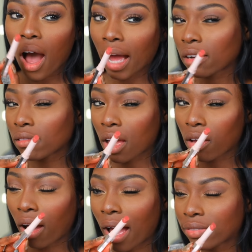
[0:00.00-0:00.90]
I don't
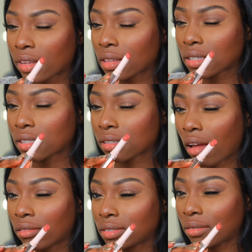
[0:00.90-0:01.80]
know. I think this is
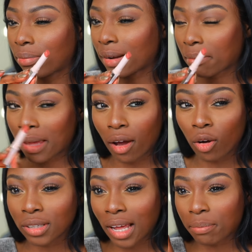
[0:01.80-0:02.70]
going to bring me
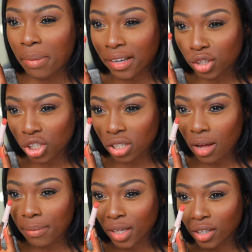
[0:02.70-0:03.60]
old age
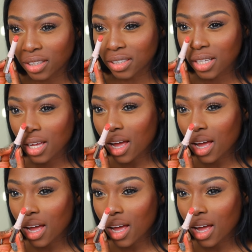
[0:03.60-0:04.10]
pensioner, because